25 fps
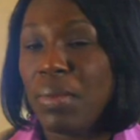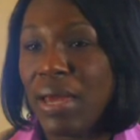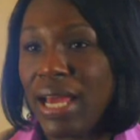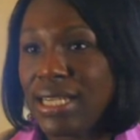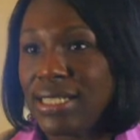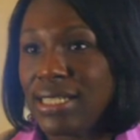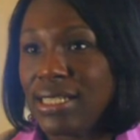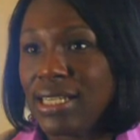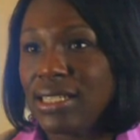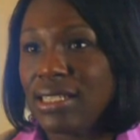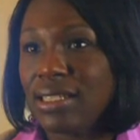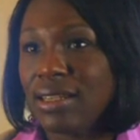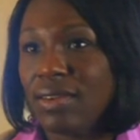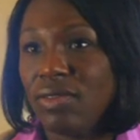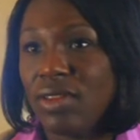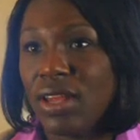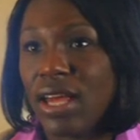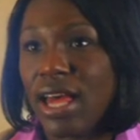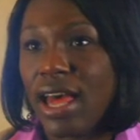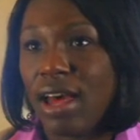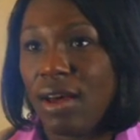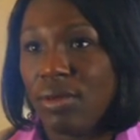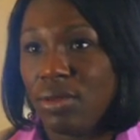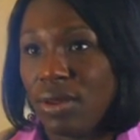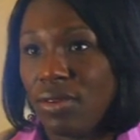basics of the
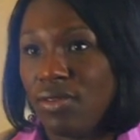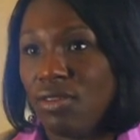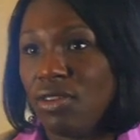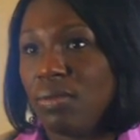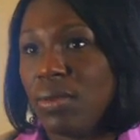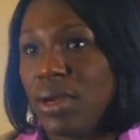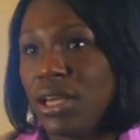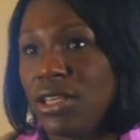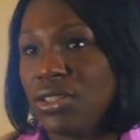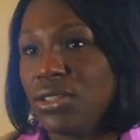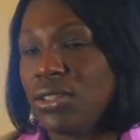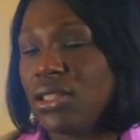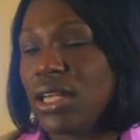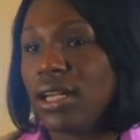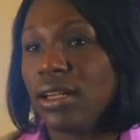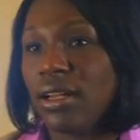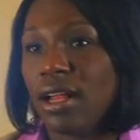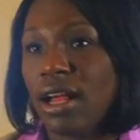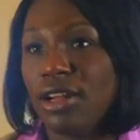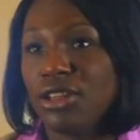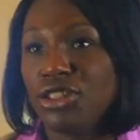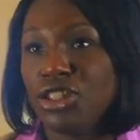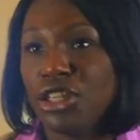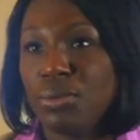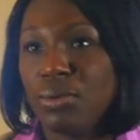health information
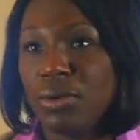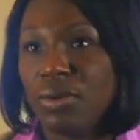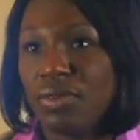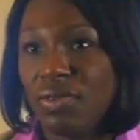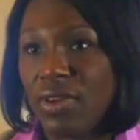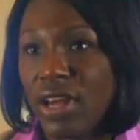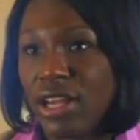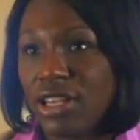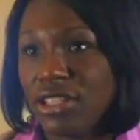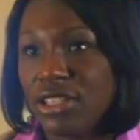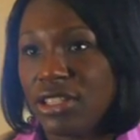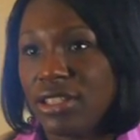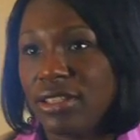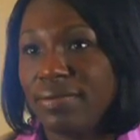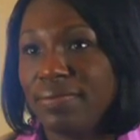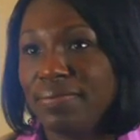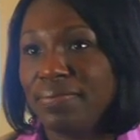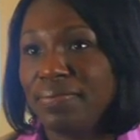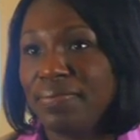technology profession.